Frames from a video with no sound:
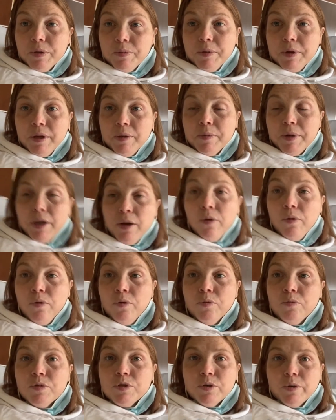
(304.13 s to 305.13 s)
me in my
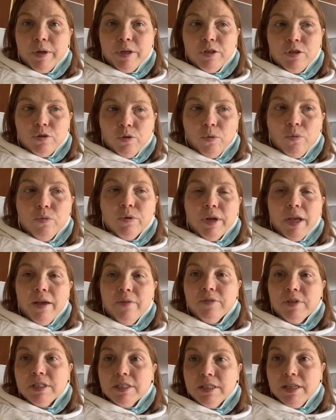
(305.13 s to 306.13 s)
home so I don't have
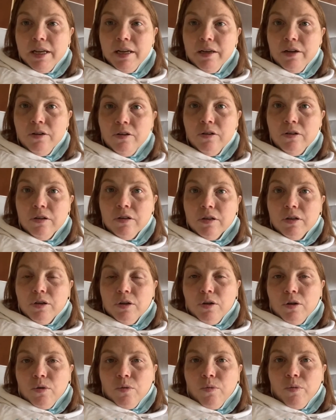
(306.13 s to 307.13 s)
to stay here.
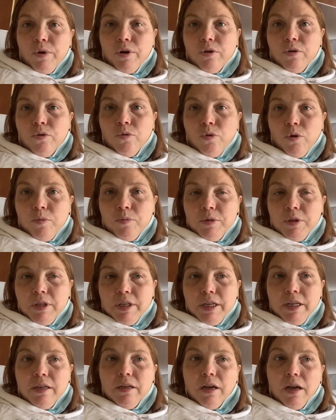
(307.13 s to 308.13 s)
Where
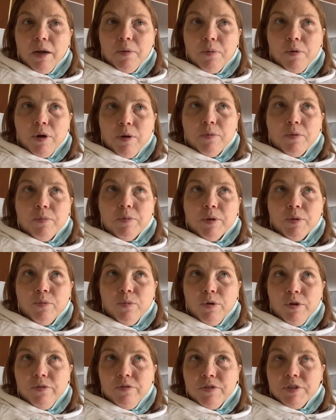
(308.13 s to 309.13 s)
normally I probably
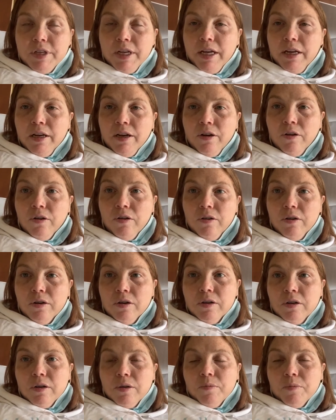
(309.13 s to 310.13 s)
would have stayed here,
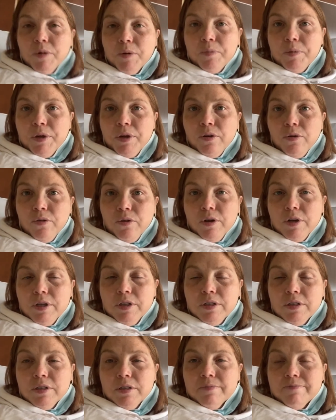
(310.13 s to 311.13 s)
but
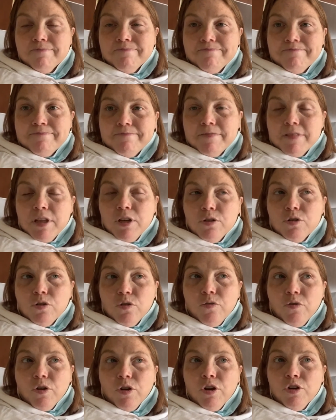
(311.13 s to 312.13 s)
because there's
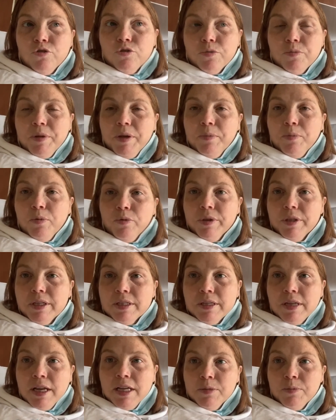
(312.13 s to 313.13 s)
over 100 people in this
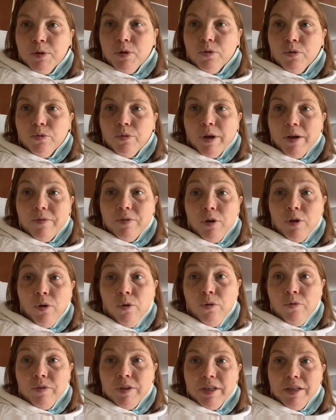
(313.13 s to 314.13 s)
hospital who have
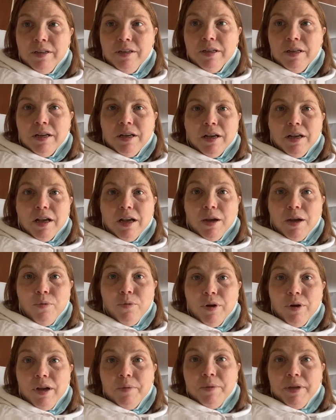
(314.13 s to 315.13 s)
COVID, I
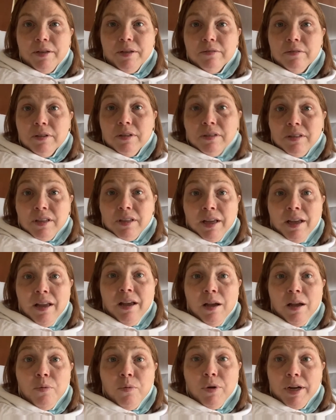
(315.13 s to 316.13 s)
want
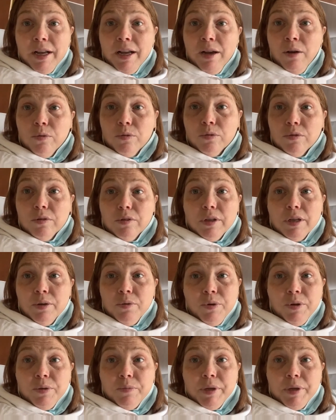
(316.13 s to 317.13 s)
out. I don't
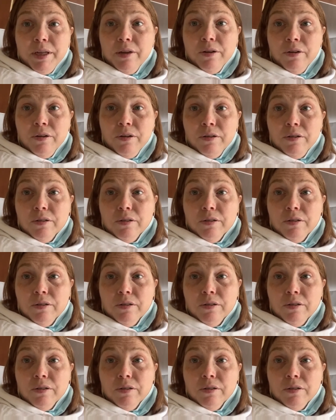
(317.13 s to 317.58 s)
want to be here.